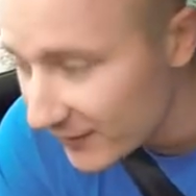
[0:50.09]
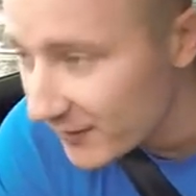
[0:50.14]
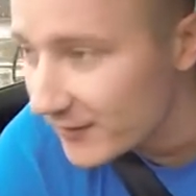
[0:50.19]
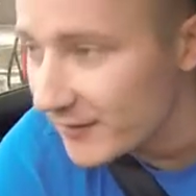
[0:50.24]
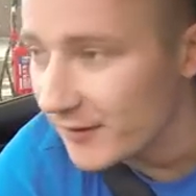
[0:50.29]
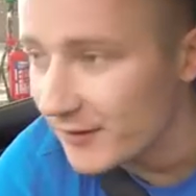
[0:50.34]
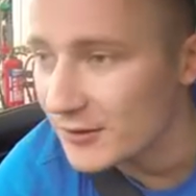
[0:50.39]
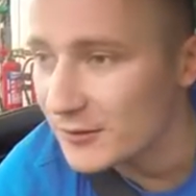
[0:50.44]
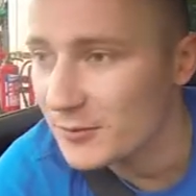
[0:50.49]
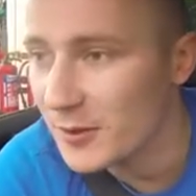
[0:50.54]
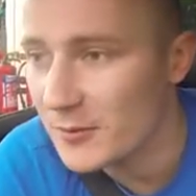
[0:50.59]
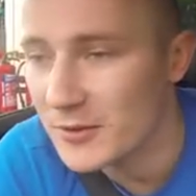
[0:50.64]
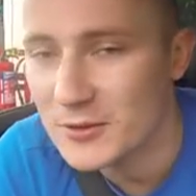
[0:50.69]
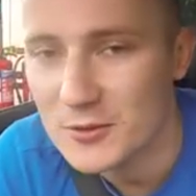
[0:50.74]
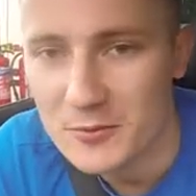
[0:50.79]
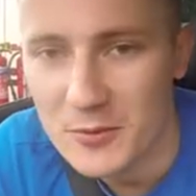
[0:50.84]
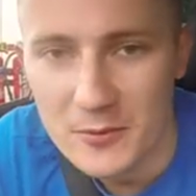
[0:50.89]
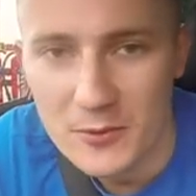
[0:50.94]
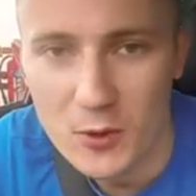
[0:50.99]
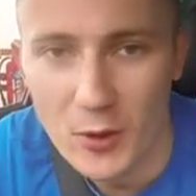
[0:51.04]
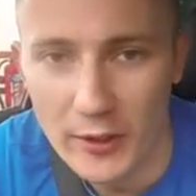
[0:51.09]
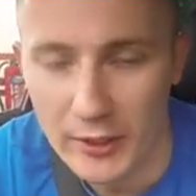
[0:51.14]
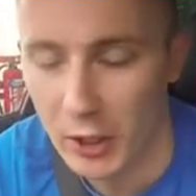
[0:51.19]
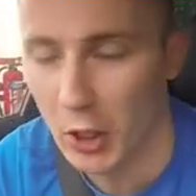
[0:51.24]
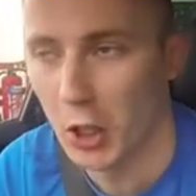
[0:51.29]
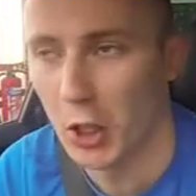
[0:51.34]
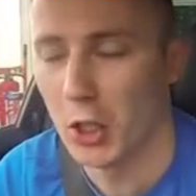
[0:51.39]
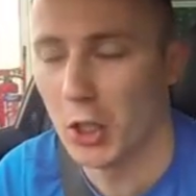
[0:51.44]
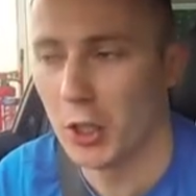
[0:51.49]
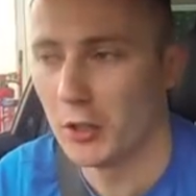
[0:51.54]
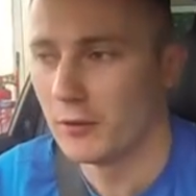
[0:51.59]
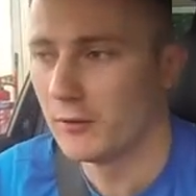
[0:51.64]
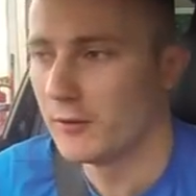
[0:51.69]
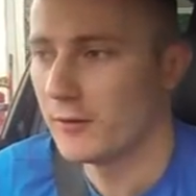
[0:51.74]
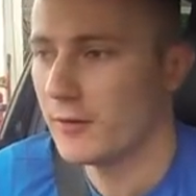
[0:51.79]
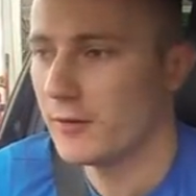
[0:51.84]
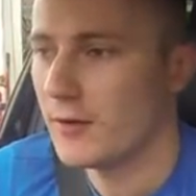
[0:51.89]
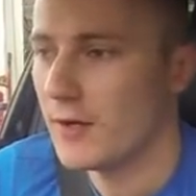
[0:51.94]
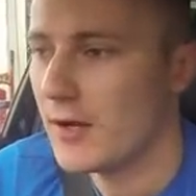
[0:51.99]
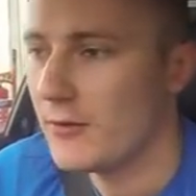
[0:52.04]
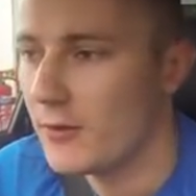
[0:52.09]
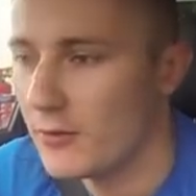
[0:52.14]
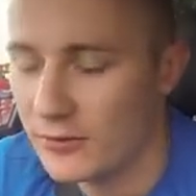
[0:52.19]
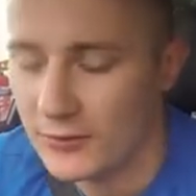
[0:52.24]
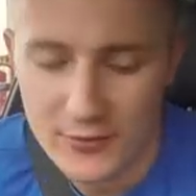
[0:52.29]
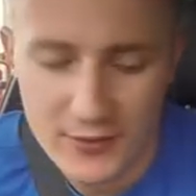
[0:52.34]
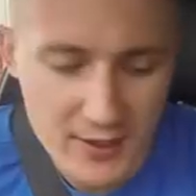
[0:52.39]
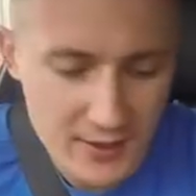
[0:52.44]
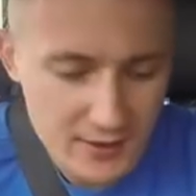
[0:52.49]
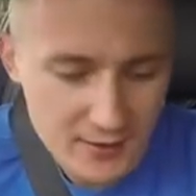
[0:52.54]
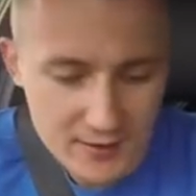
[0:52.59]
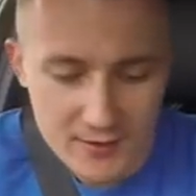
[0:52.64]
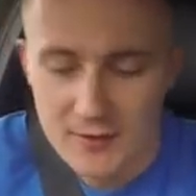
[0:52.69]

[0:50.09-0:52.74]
Now, there's probably some people going, Hero 3.